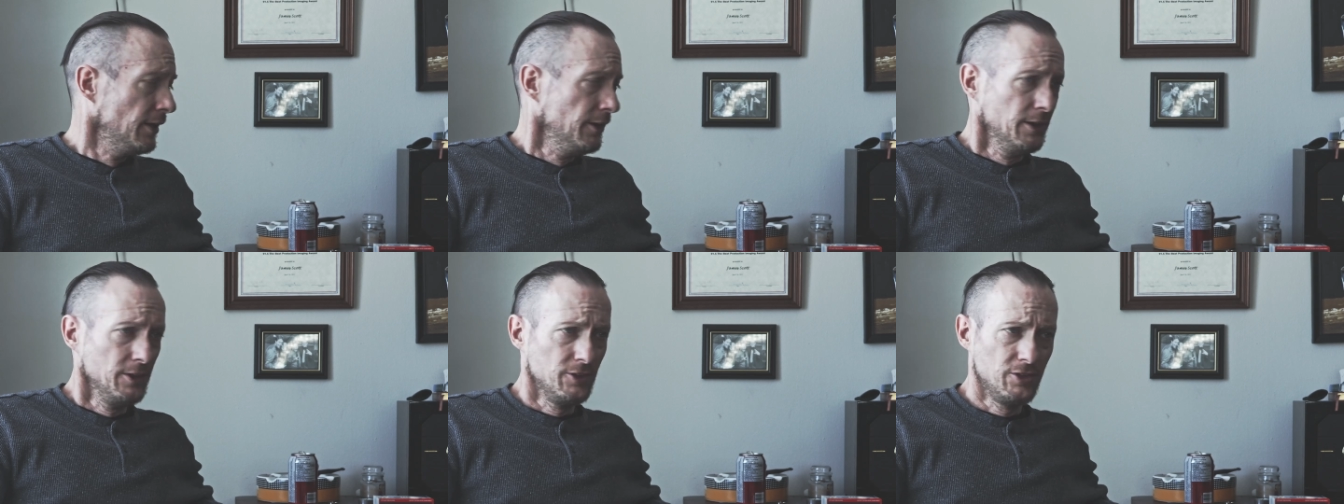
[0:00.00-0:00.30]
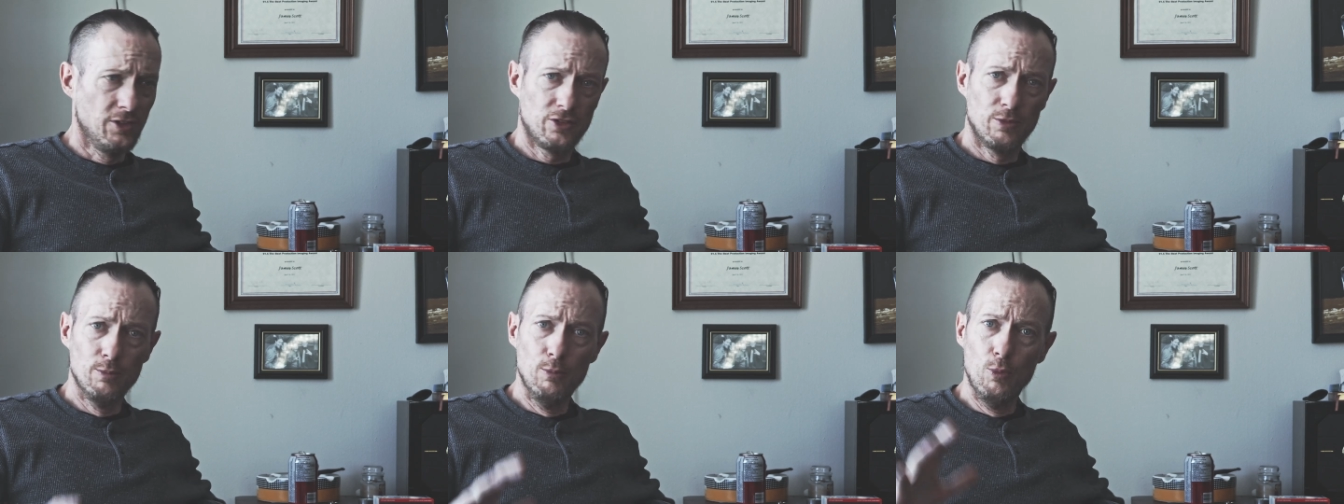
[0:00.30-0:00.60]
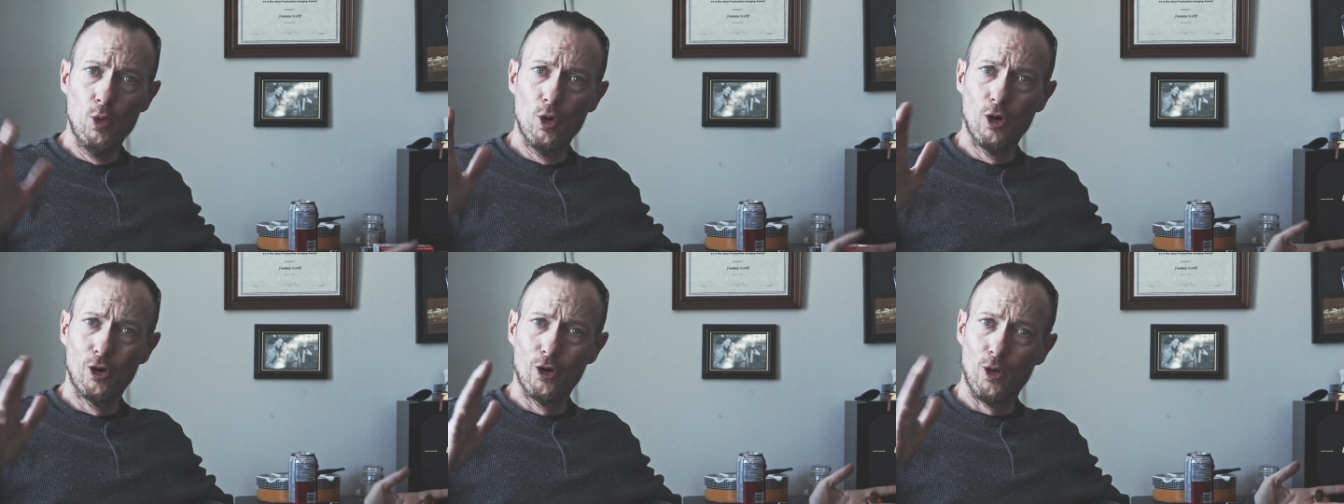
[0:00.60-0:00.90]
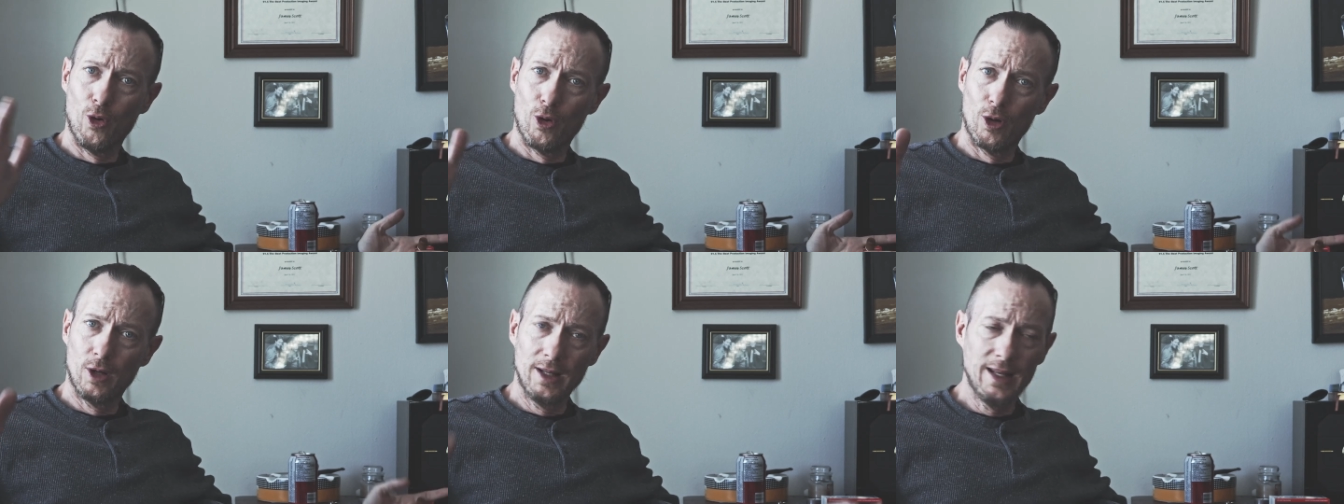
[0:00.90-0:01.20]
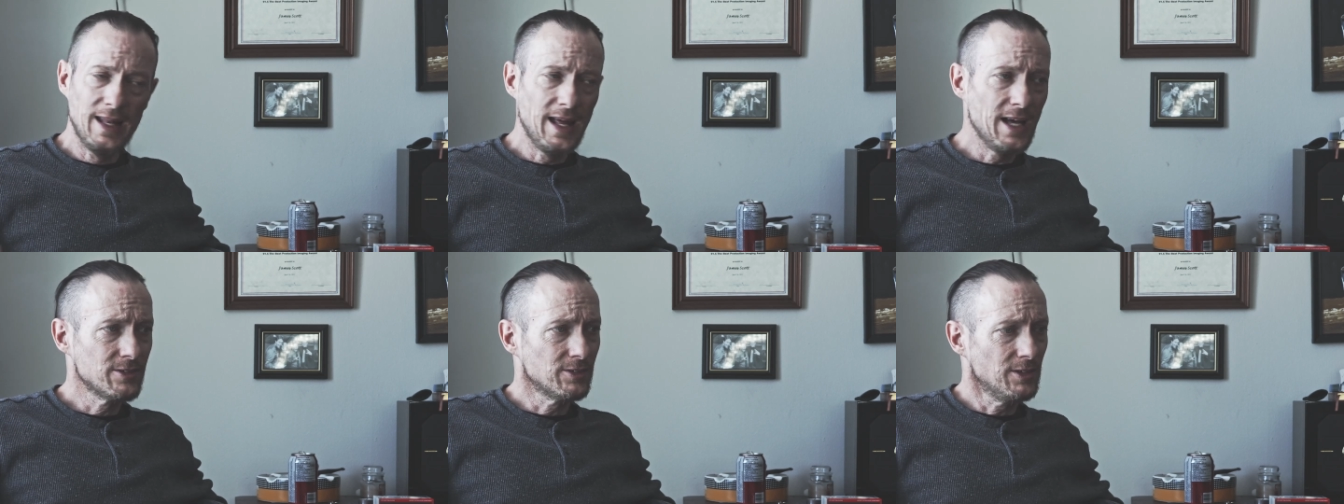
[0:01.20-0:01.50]
It's just more or
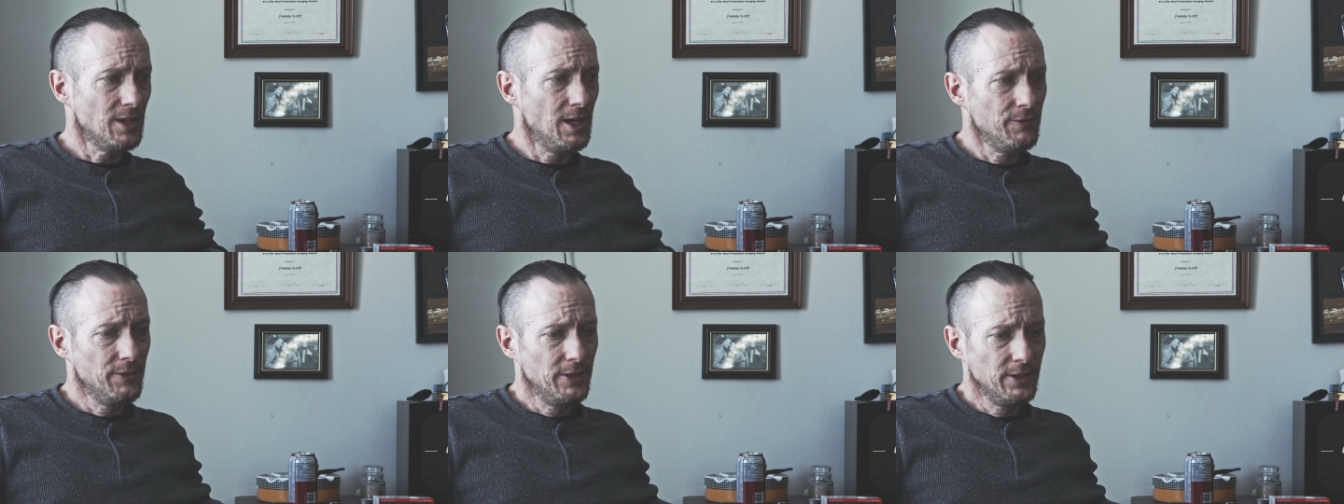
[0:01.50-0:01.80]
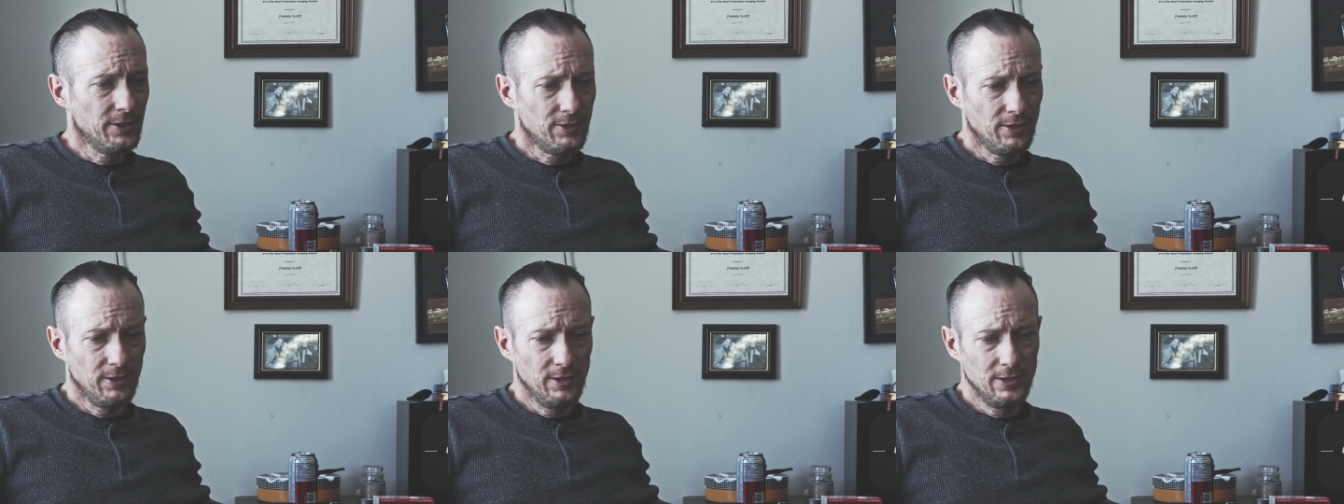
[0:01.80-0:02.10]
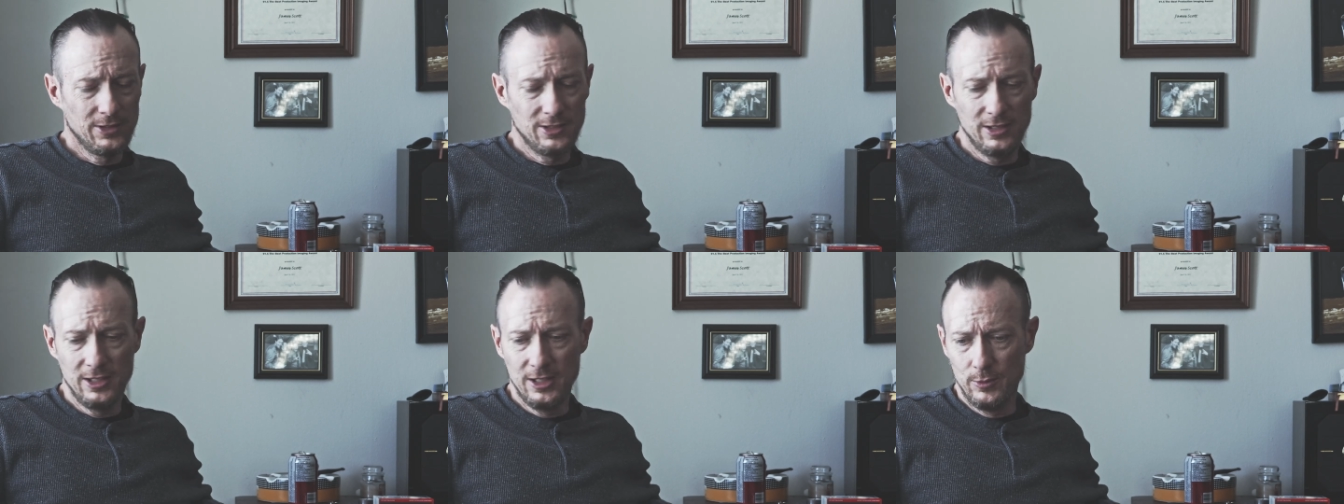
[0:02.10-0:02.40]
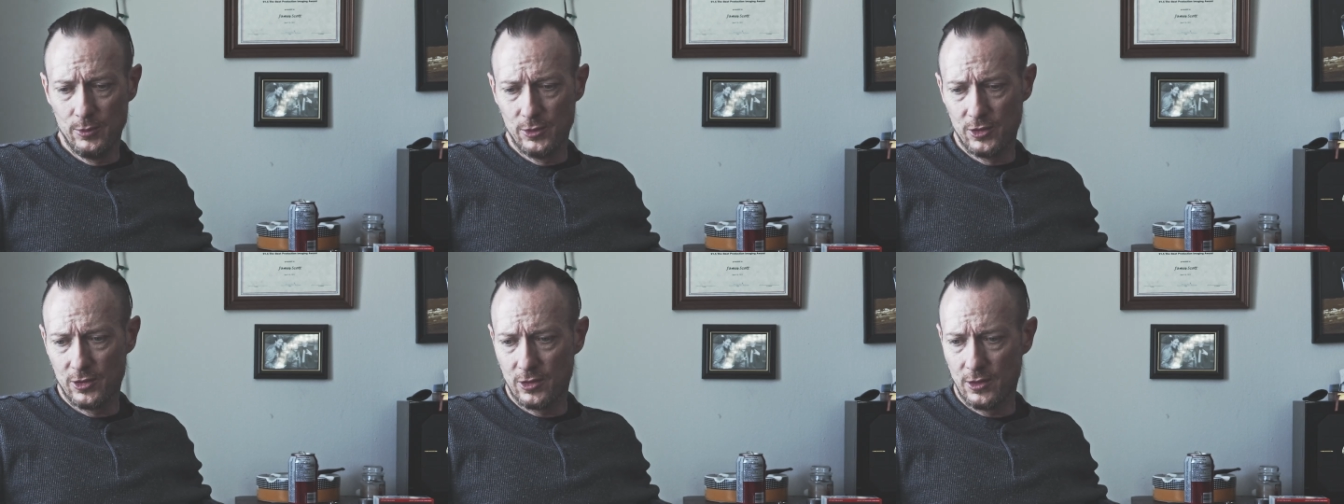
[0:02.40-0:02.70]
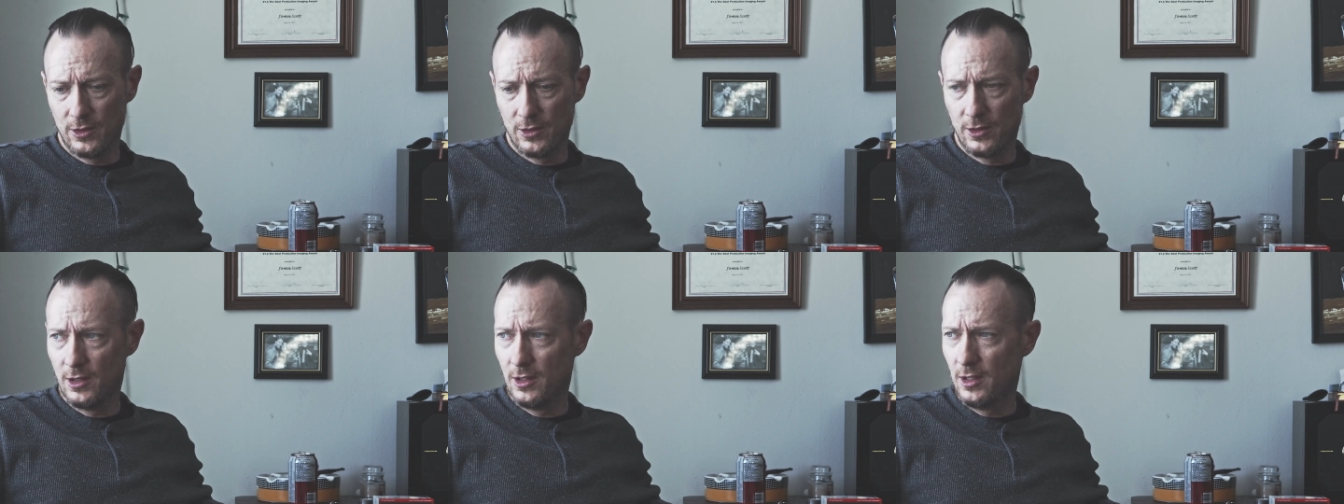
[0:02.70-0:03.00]
less of it. It seems
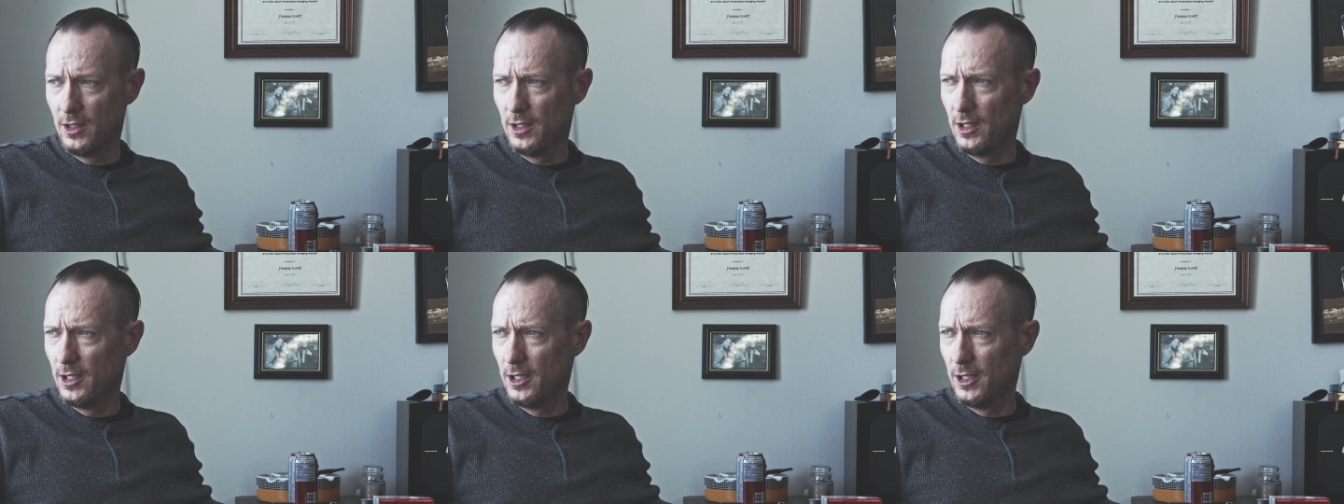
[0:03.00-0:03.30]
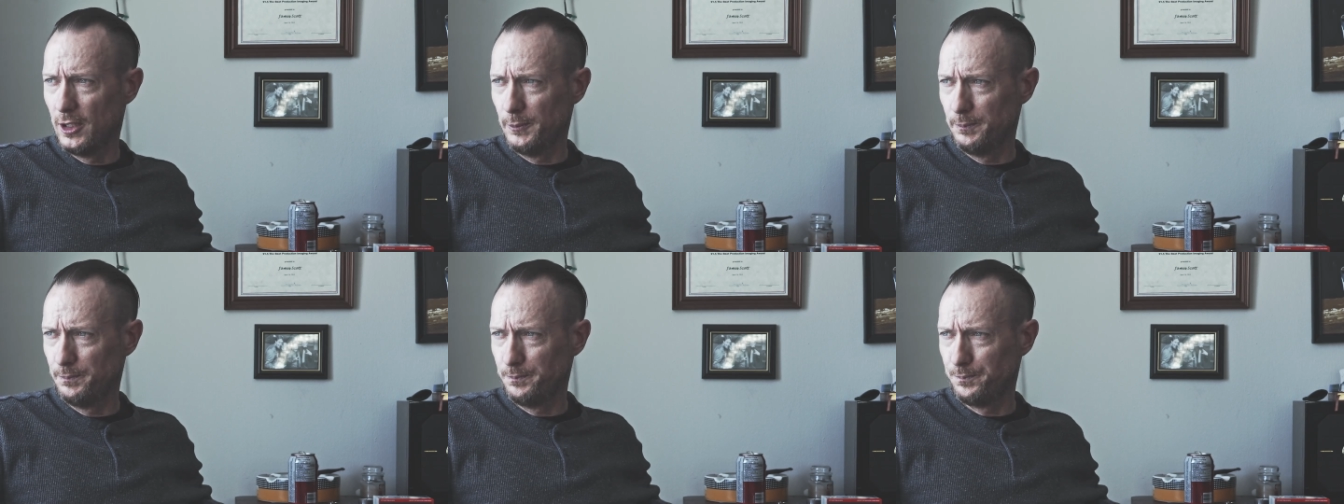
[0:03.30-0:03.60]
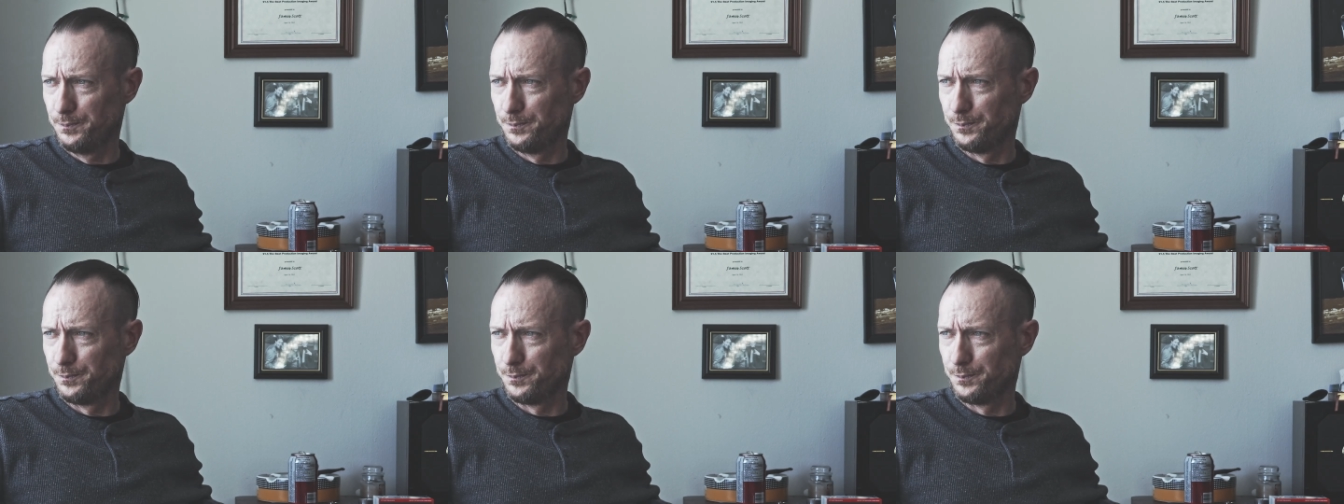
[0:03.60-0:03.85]
the